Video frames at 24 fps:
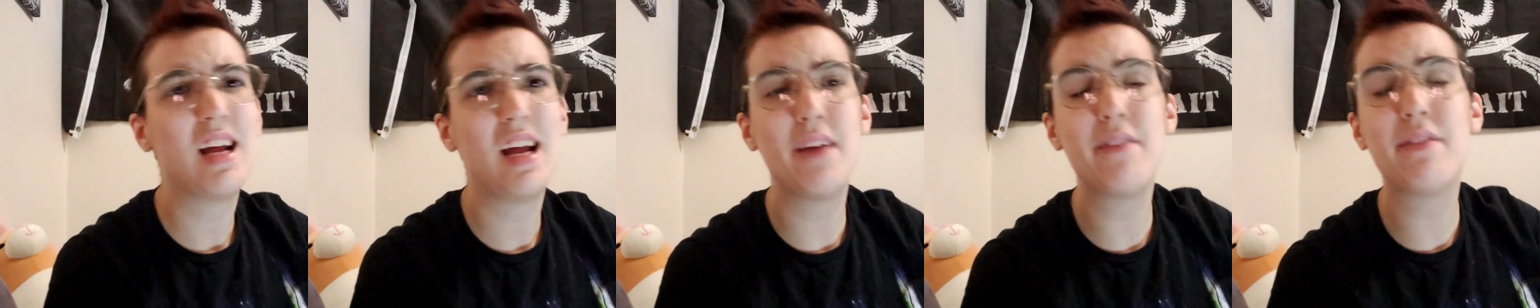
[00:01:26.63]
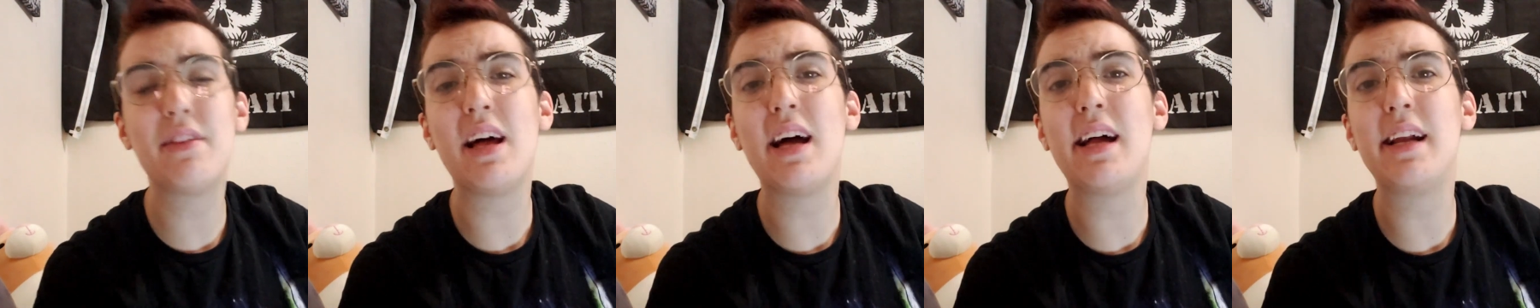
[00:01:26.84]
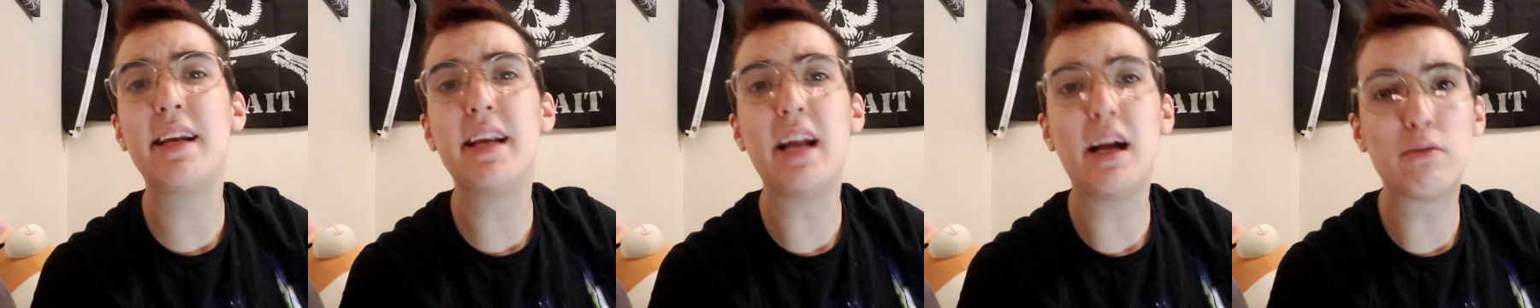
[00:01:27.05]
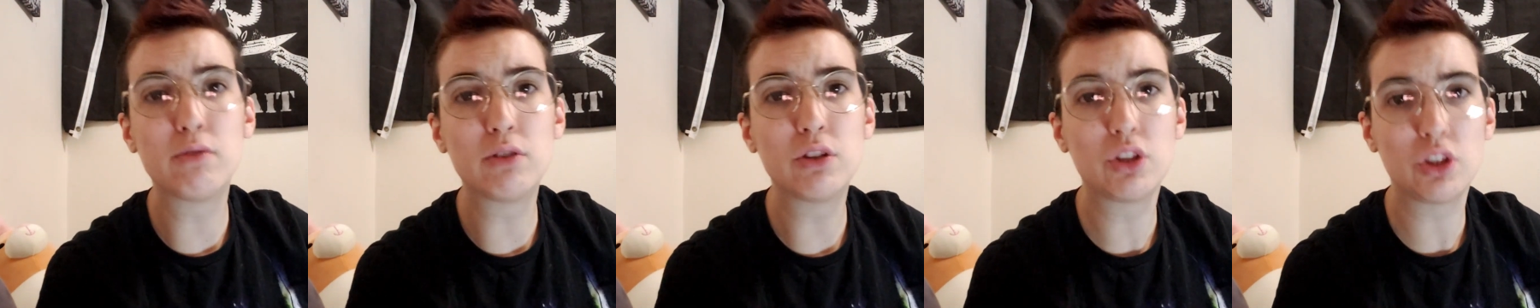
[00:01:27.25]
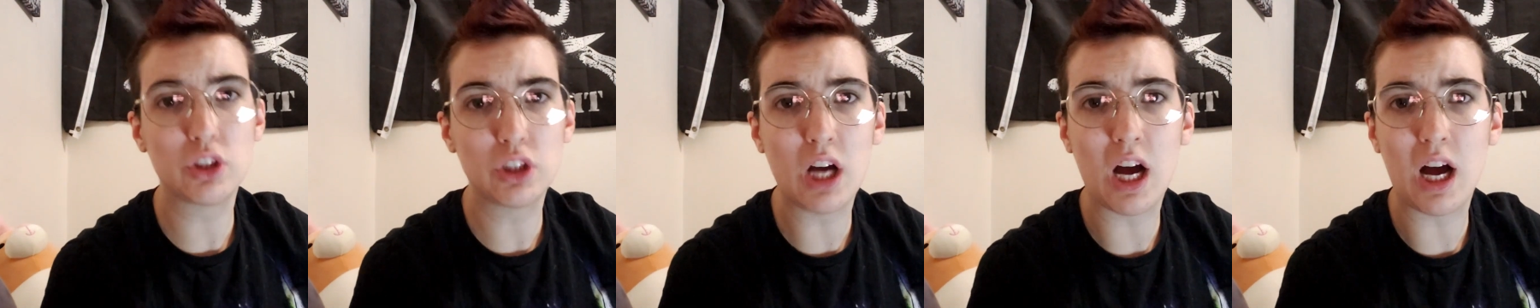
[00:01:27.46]
If that
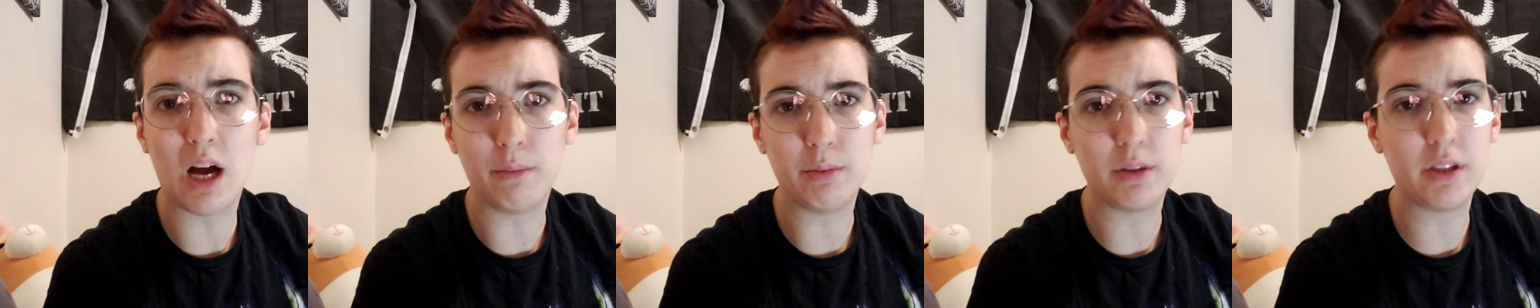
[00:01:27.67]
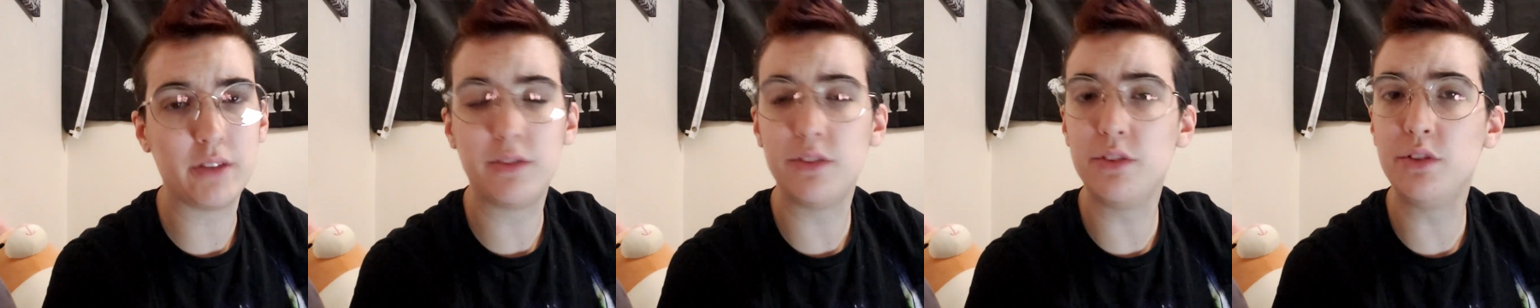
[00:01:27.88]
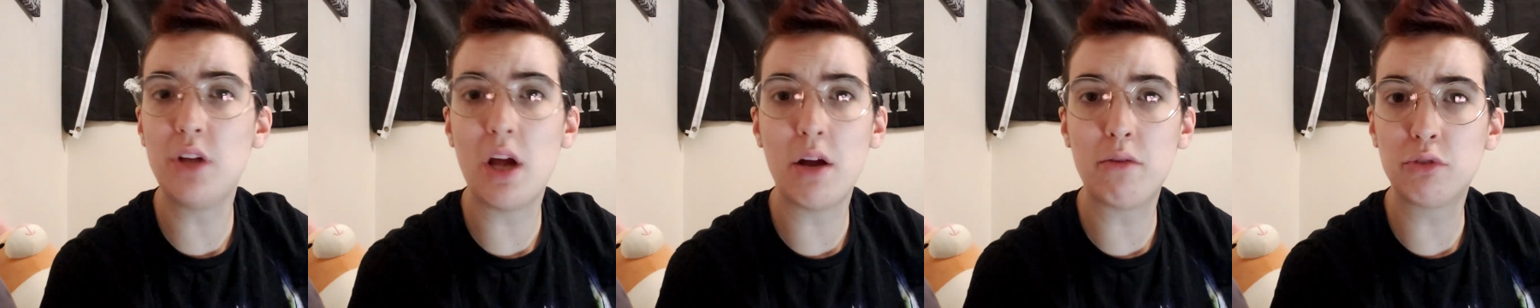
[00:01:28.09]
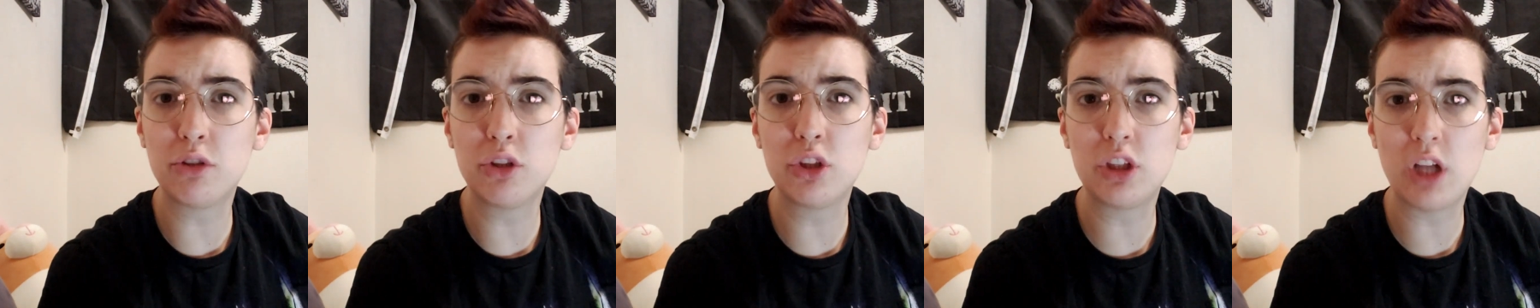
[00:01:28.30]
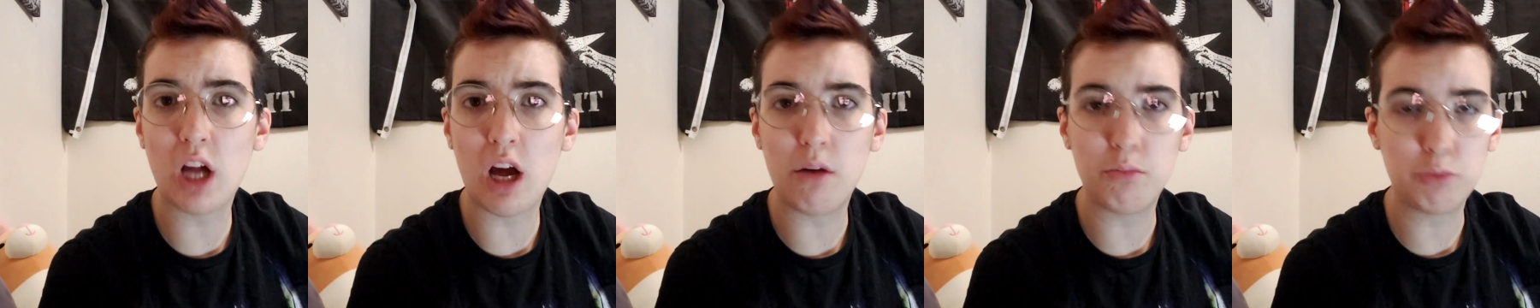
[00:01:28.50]
never stops, if you never
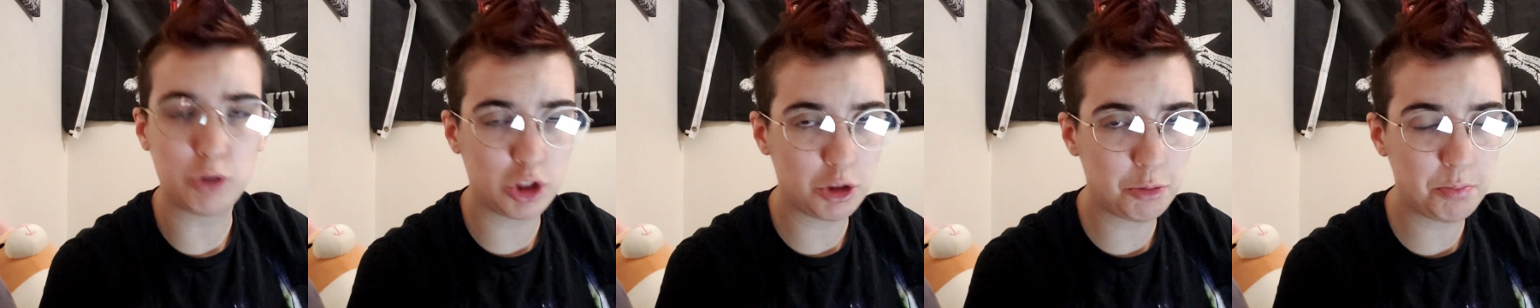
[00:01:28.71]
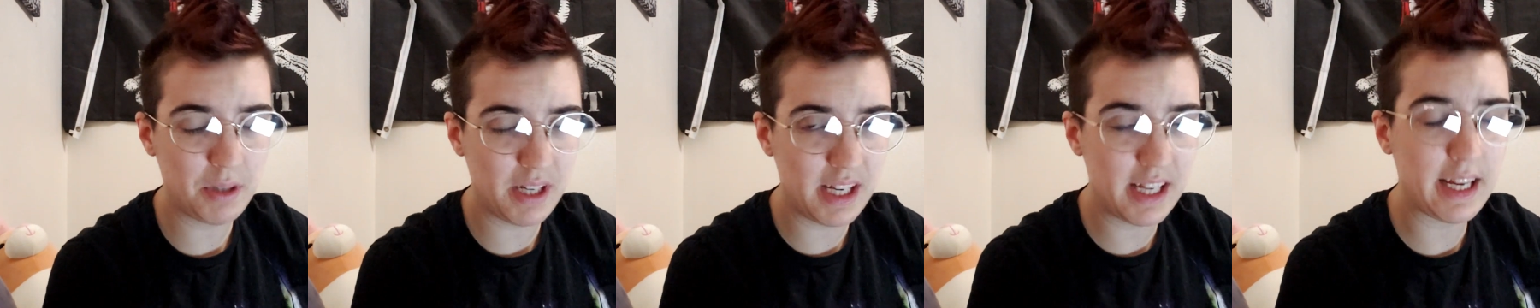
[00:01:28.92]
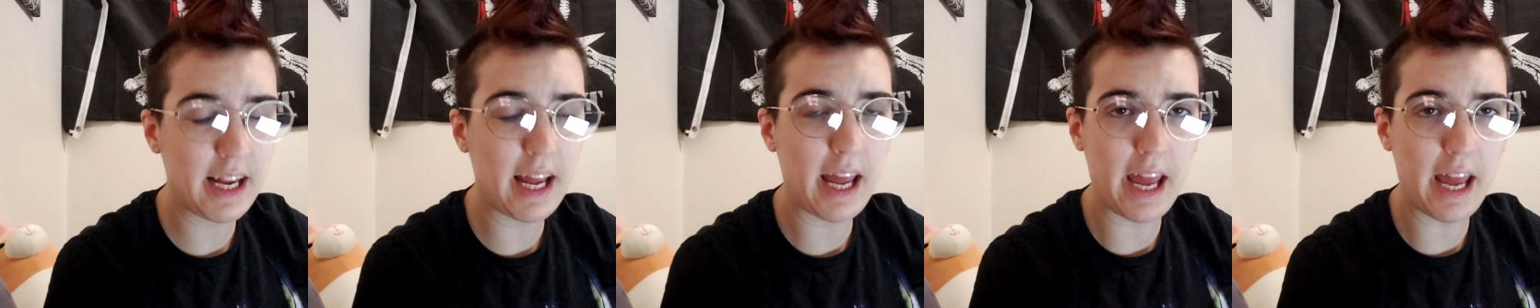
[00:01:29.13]
stop just being